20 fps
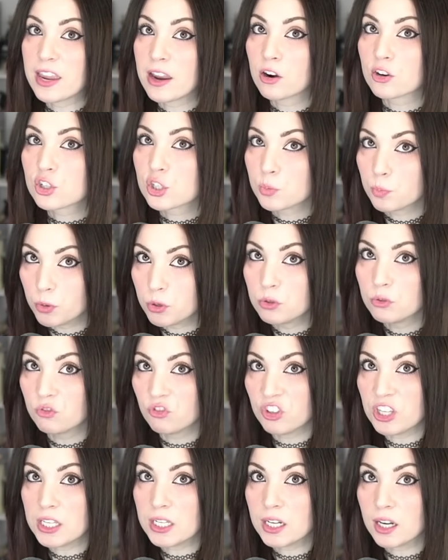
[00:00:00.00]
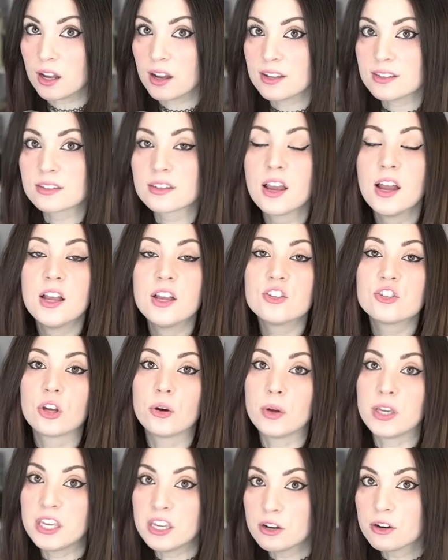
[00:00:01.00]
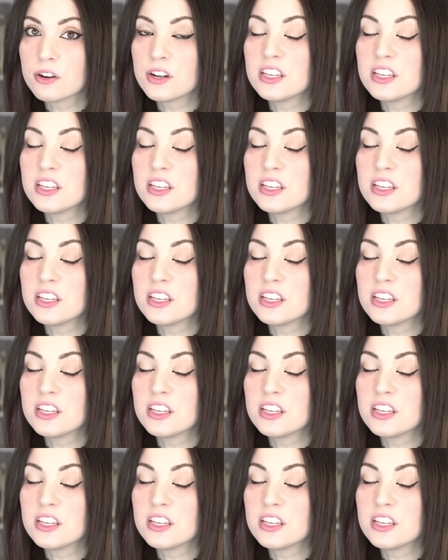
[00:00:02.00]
are spoon feeding us. So here